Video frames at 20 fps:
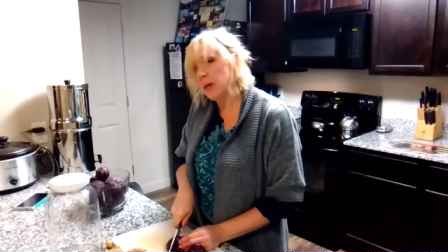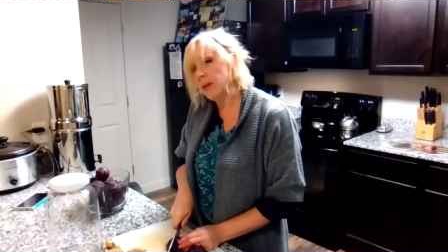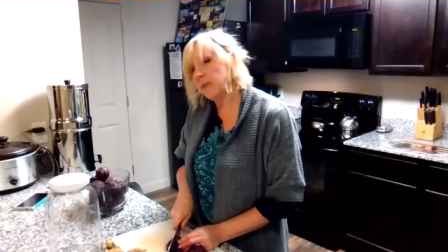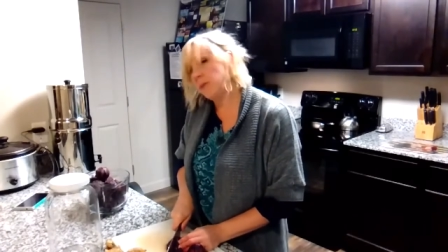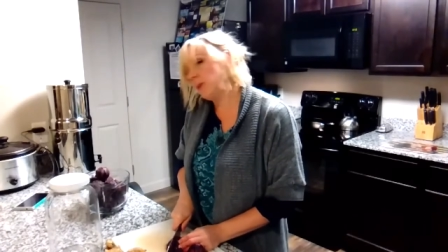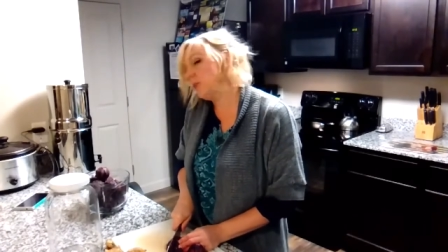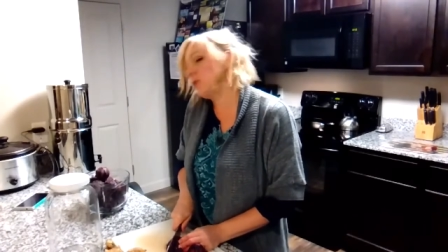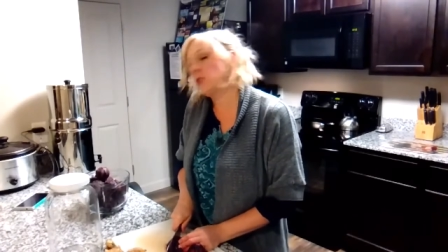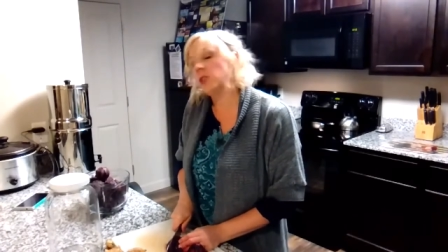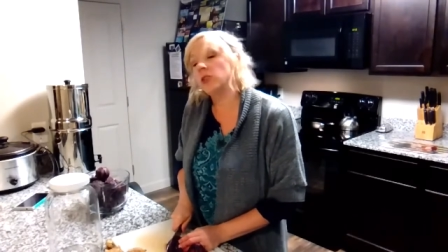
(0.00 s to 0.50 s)
mine
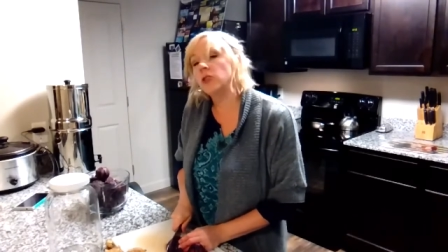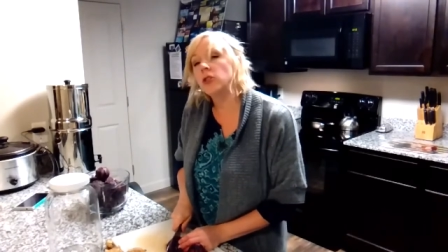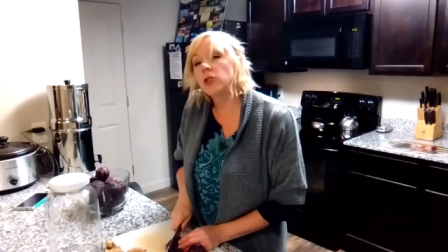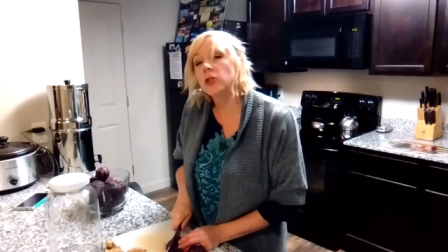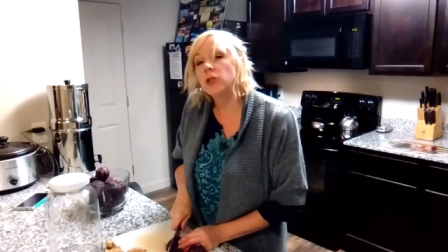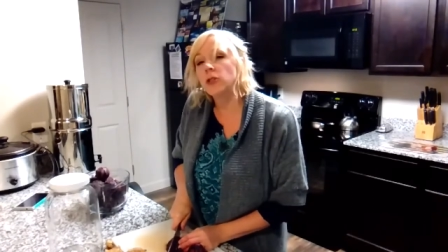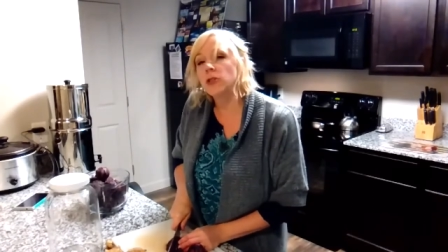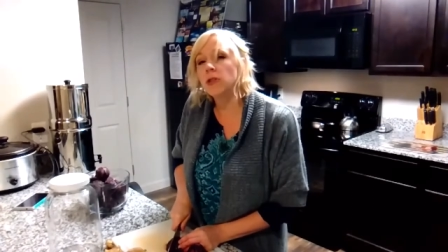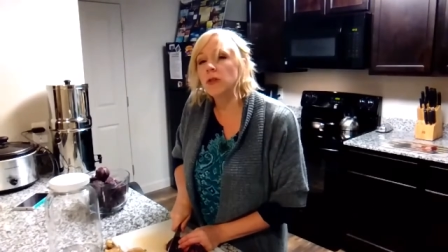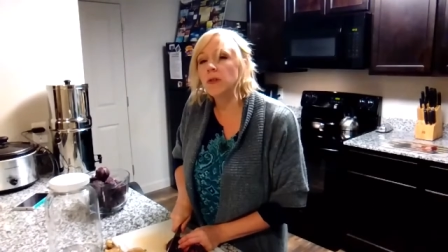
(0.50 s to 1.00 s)
with
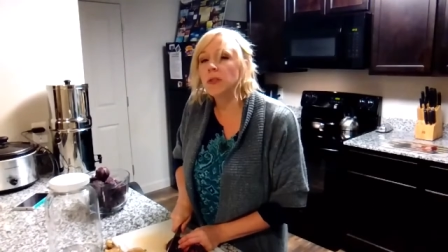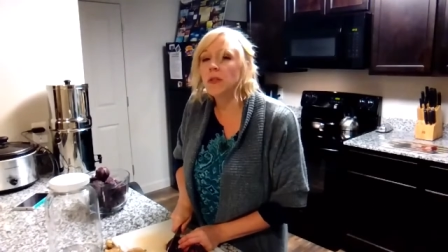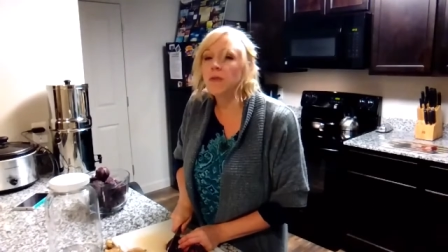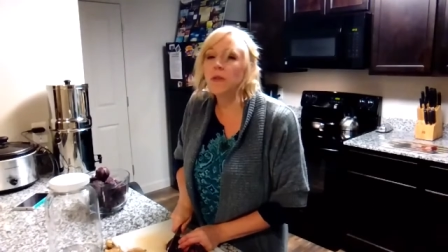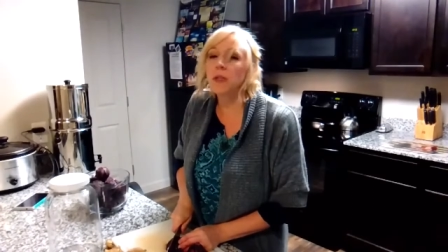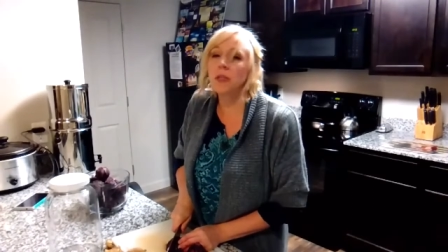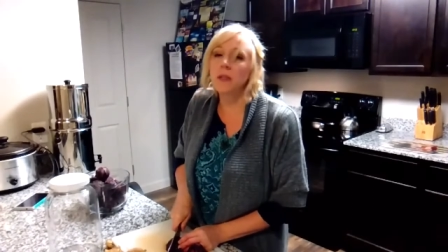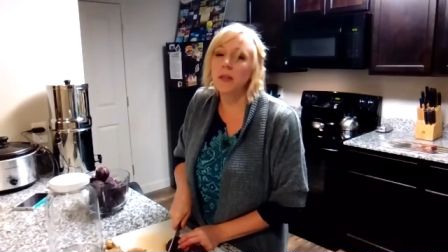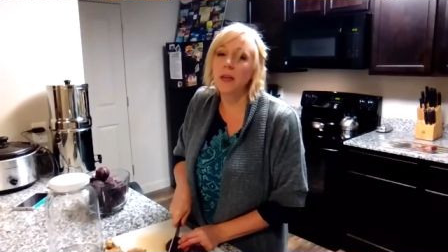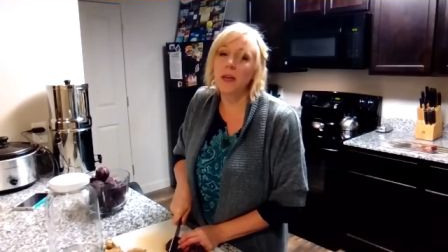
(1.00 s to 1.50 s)
ginger, so it
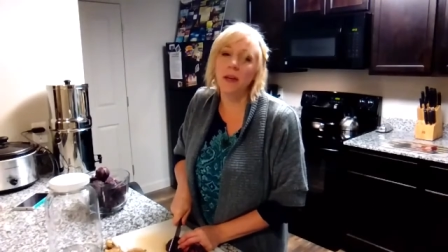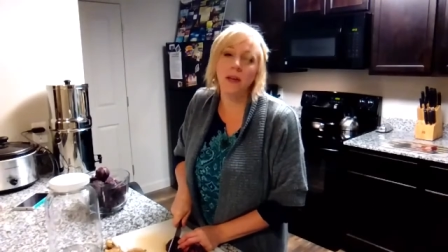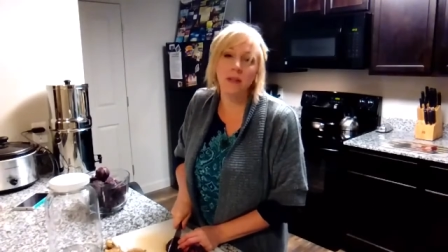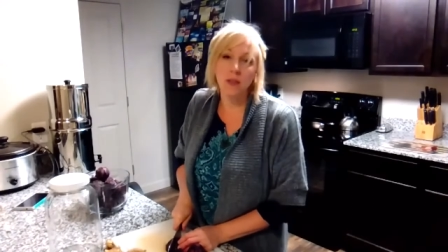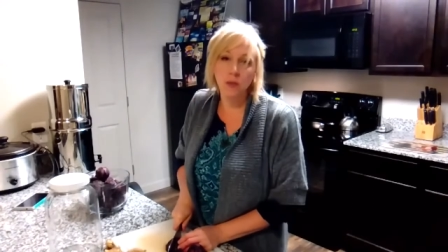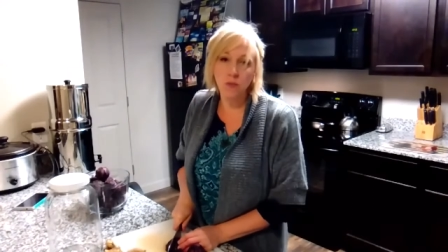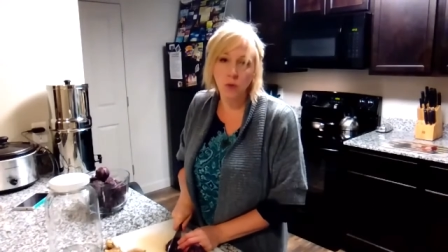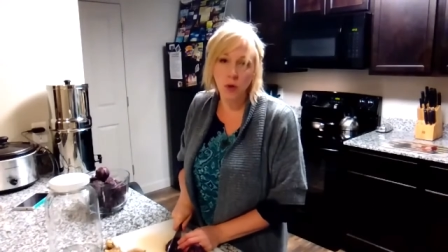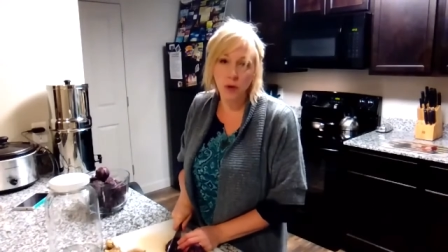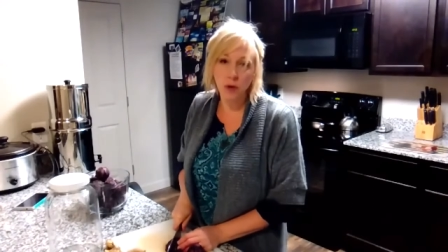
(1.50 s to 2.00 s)
definitely
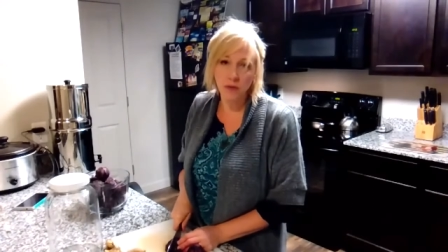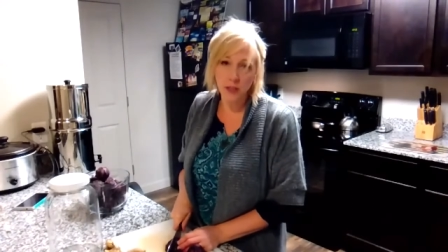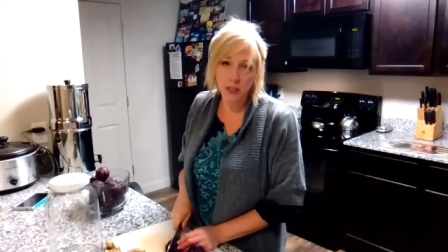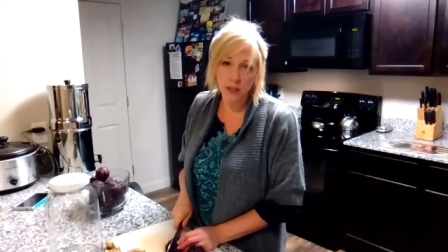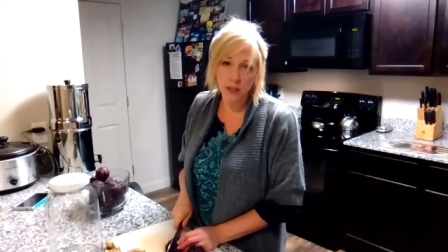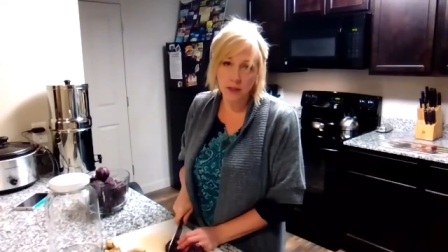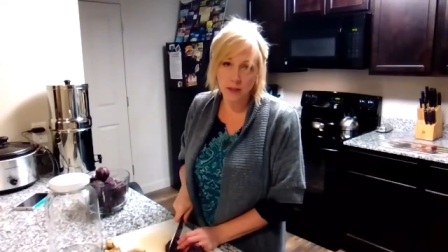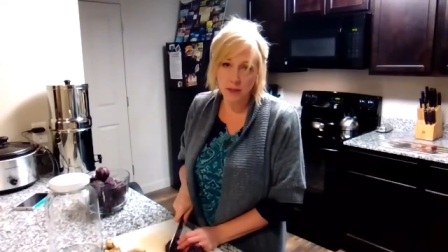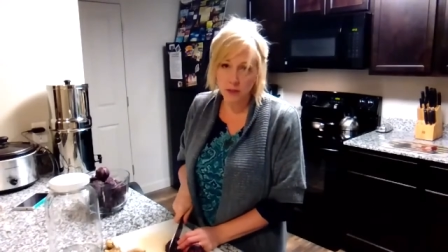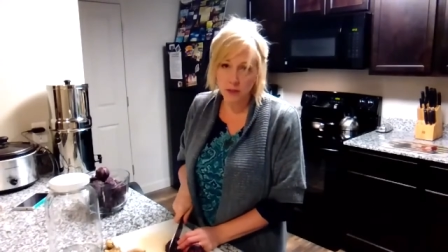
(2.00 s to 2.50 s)
has more of a
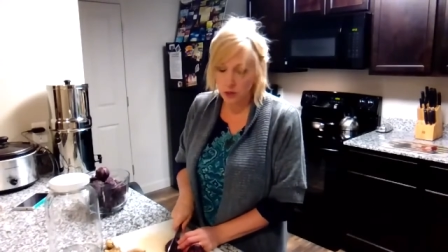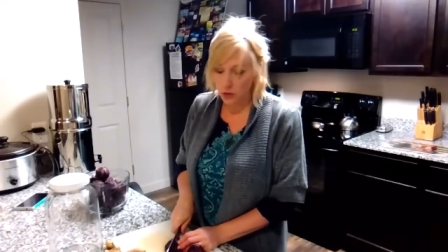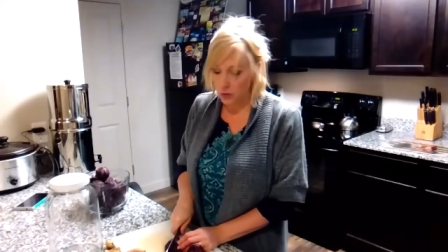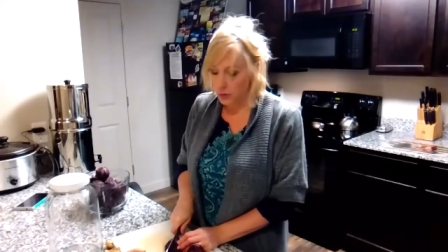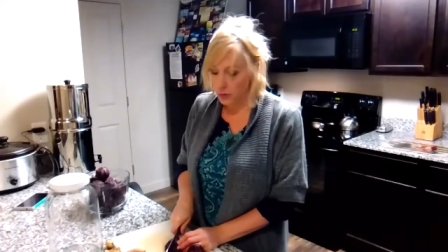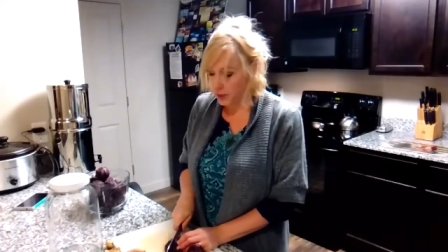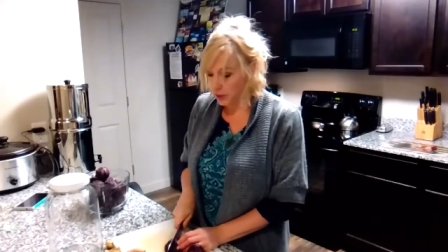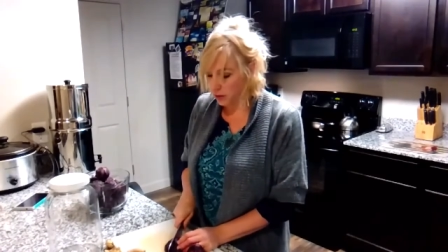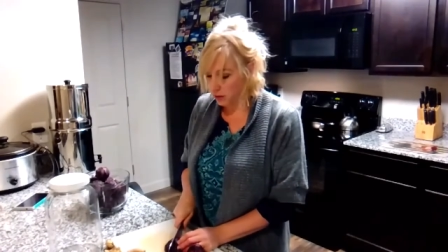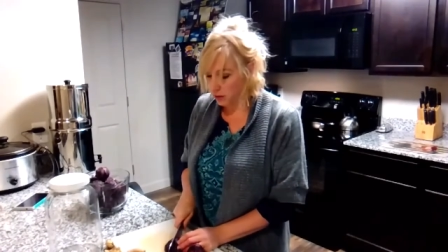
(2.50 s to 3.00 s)
kick
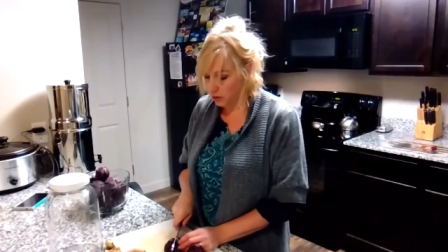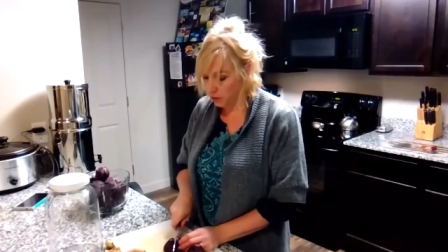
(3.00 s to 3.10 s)
to it.